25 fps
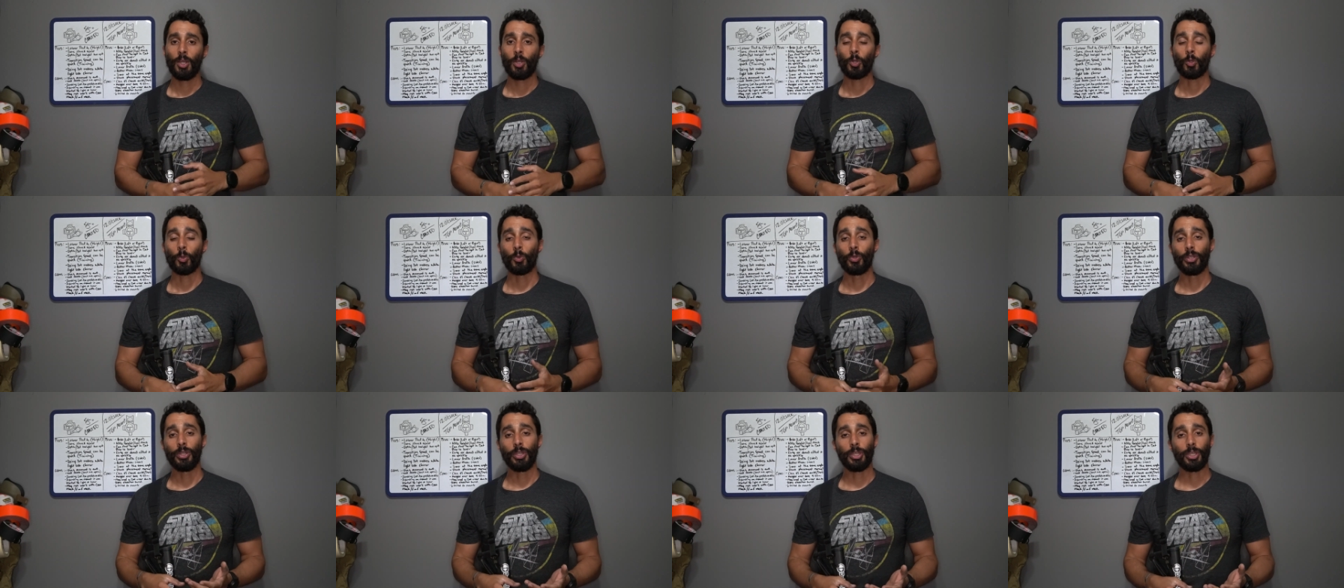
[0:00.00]

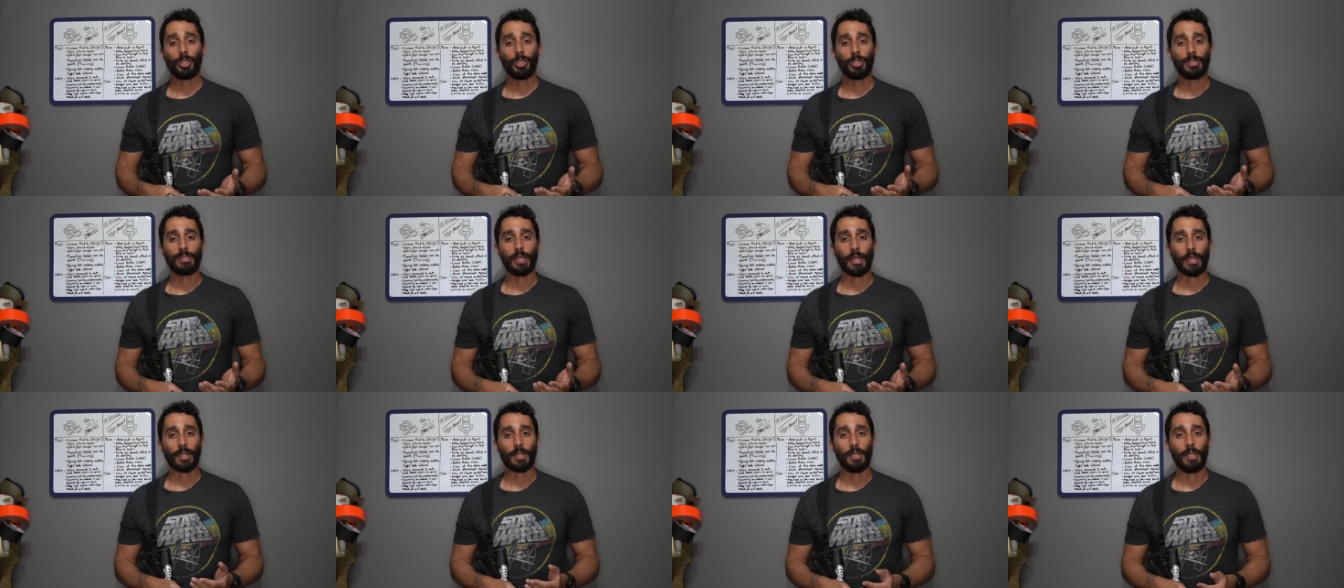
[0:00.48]
Really good
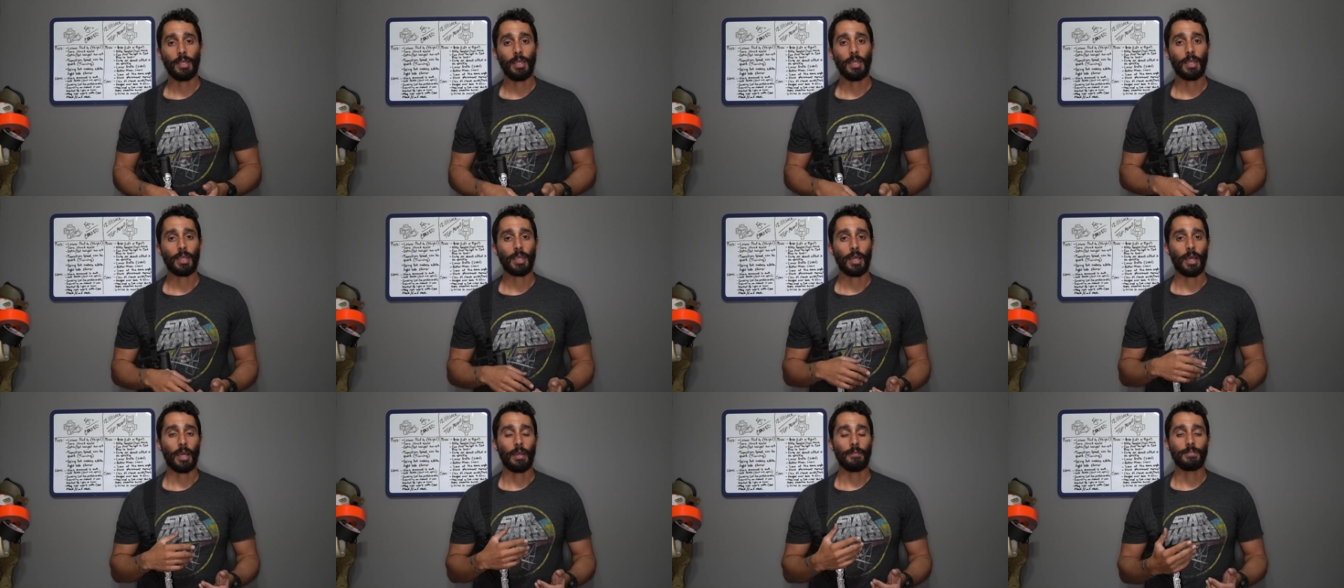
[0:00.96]

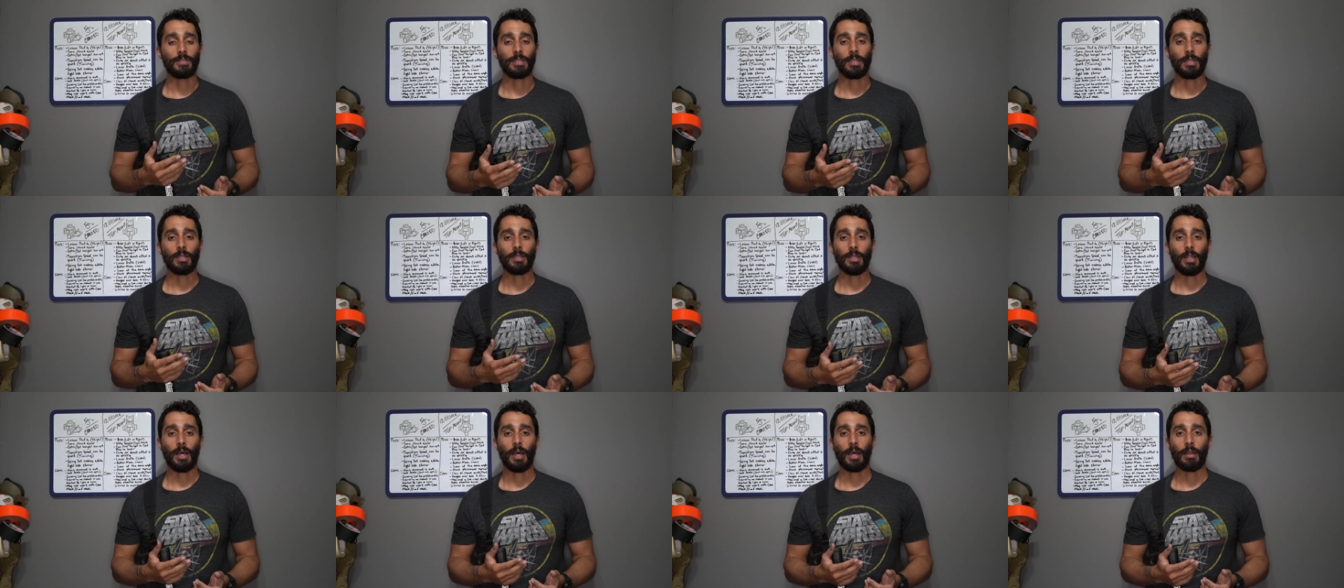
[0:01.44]
technique. I've seen
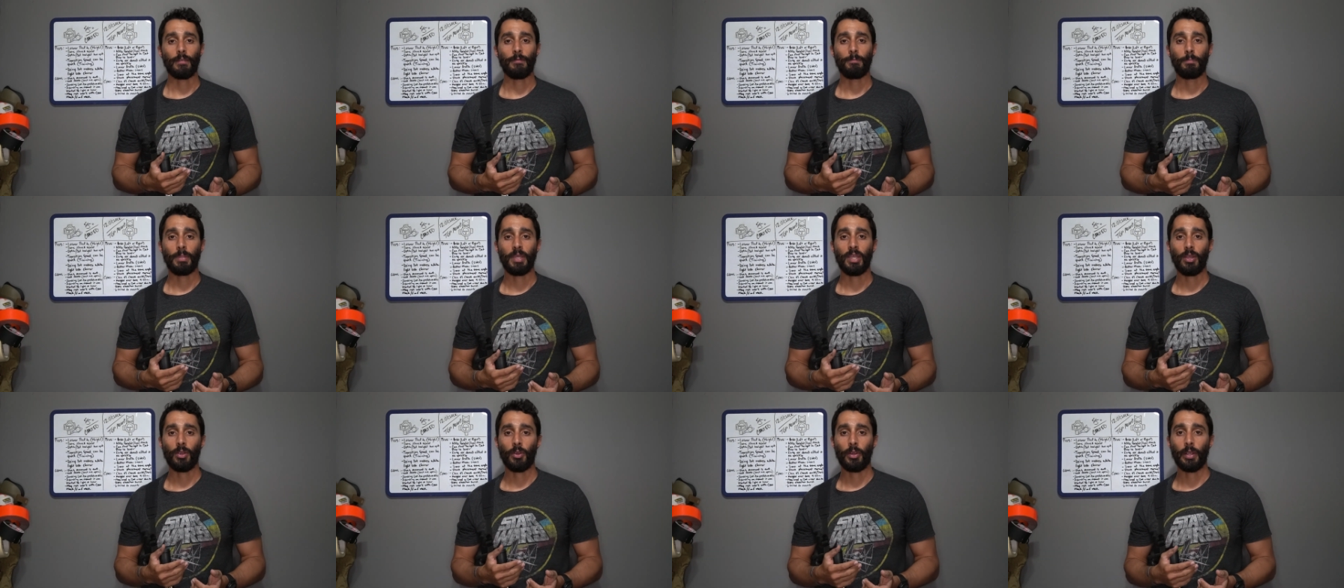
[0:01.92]
a lot of
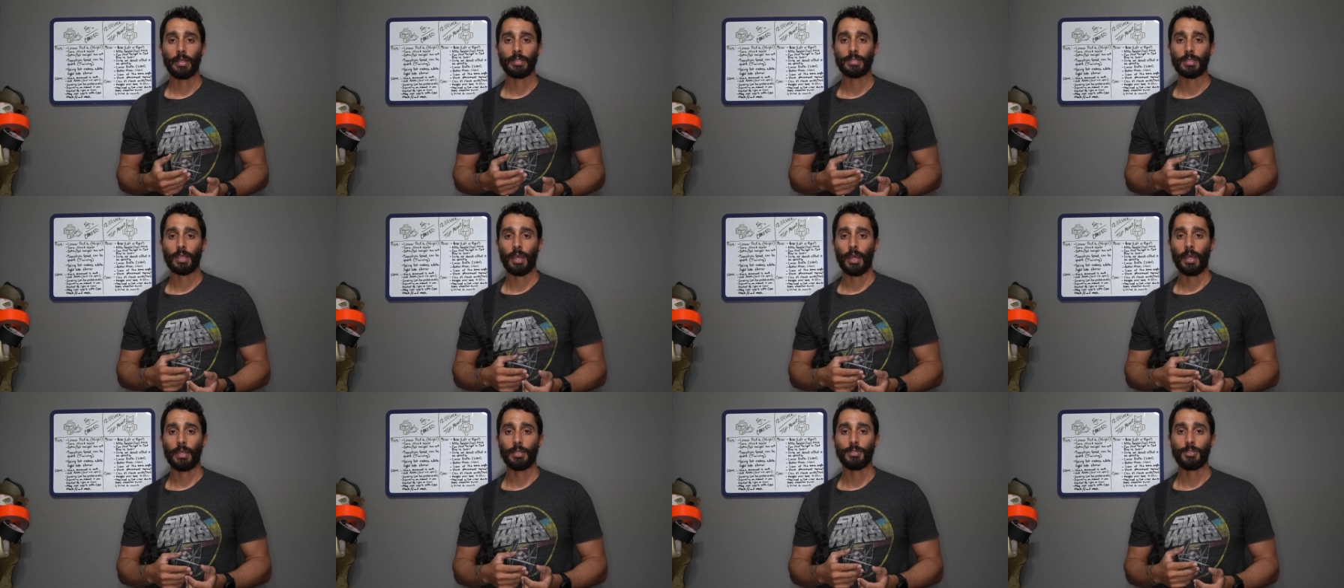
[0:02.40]
PRS
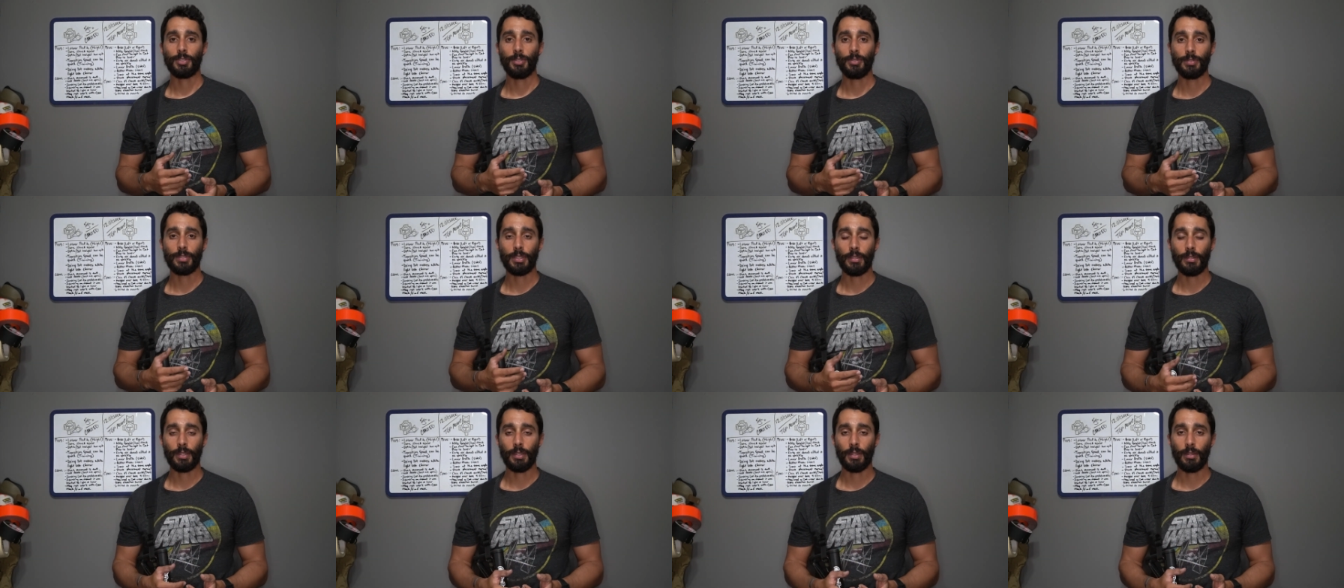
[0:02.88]
guys
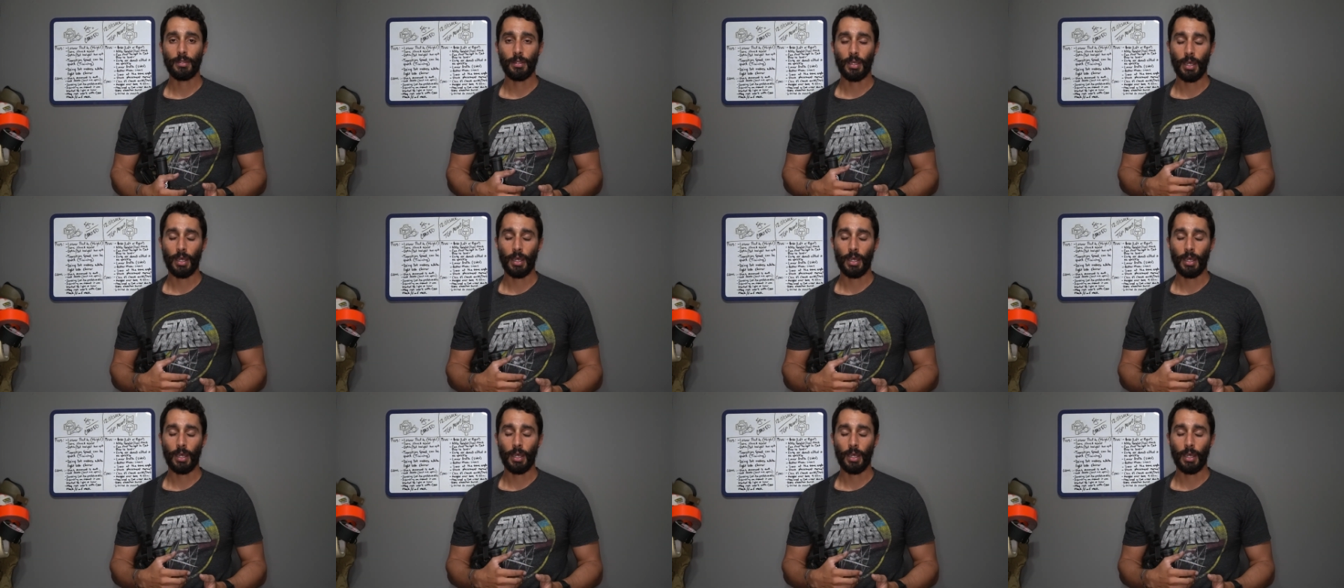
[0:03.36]
use it